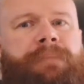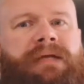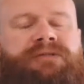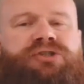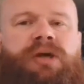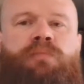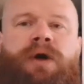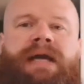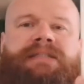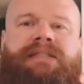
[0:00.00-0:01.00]
In some
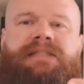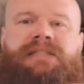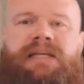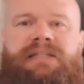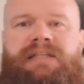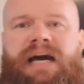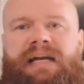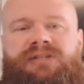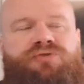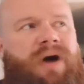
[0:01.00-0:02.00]
ways, it's
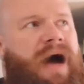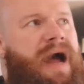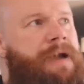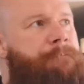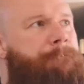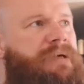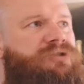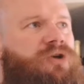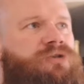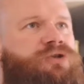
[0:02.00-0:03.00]
kind of dry, but
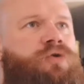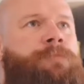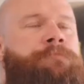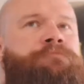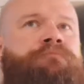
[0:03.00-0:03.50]
it's a